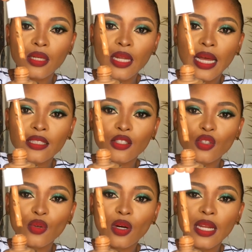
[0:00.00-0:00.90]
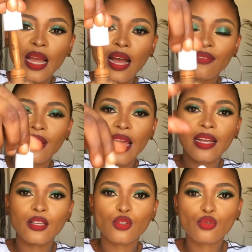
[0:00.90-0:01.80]
that you only have
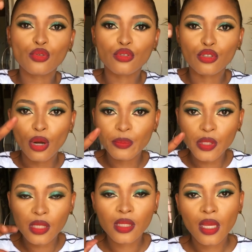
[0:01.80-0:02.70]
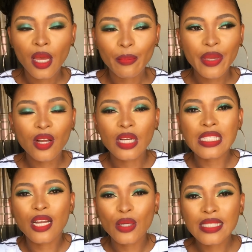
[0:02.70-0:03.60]
like 2 drops because
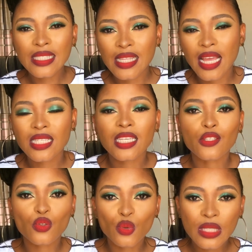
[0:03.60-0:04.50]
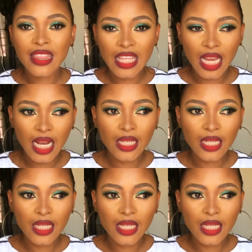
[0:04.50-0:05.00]
the consistency is too thick.